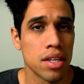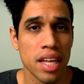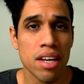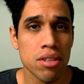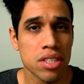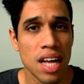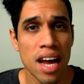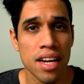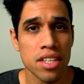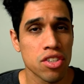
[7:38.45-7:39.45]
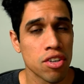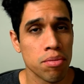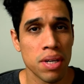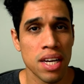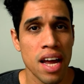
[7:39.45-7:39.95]
Legal status
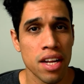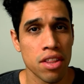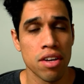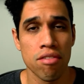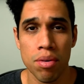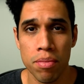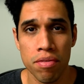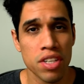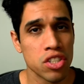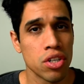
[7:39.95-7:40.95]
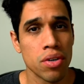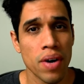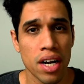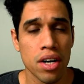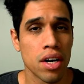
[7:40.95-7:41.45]
could be anything from a visitor
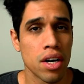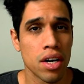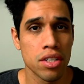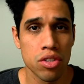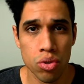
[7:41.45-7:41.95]
record